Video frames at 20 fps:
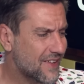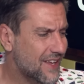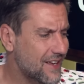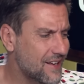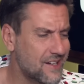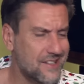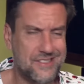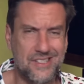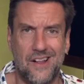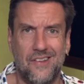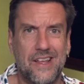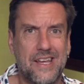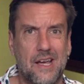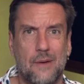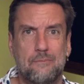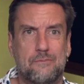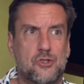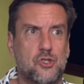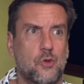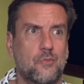It's not like
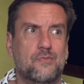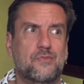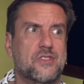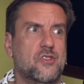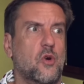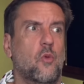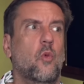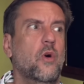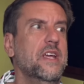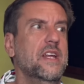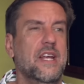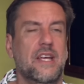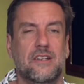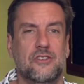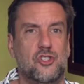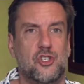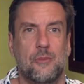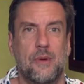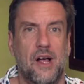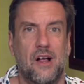I'm t- tweeting
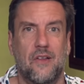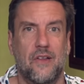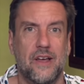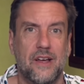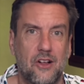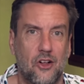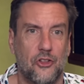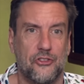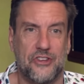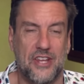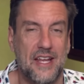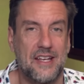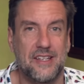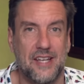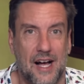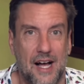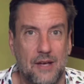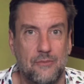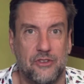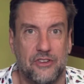Jemele Hill ten
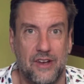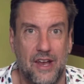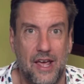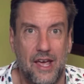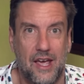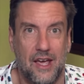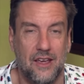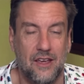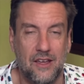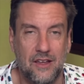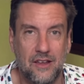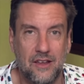times a day.